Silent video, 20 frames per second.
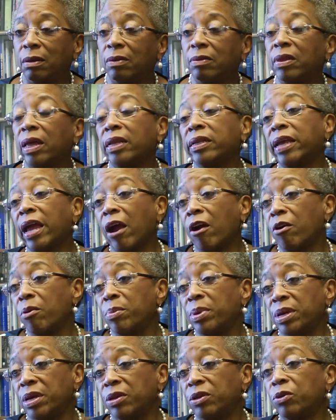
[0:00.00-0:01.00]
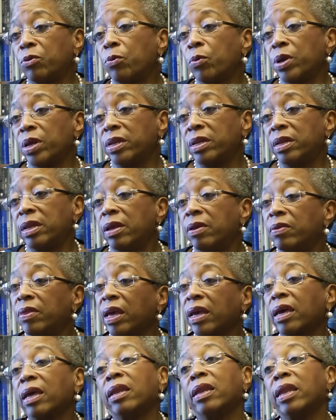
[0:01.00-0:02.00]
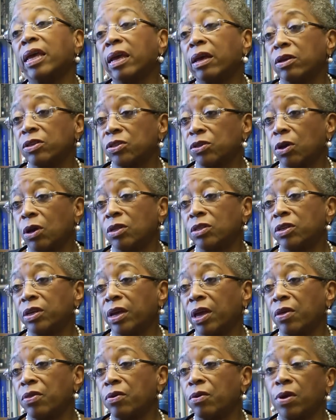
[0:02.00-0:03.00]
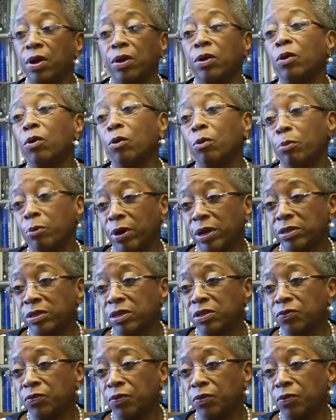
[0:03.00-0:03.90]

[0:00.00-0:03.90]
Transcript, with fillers: that Caribbean grid that can link us all together and lower prices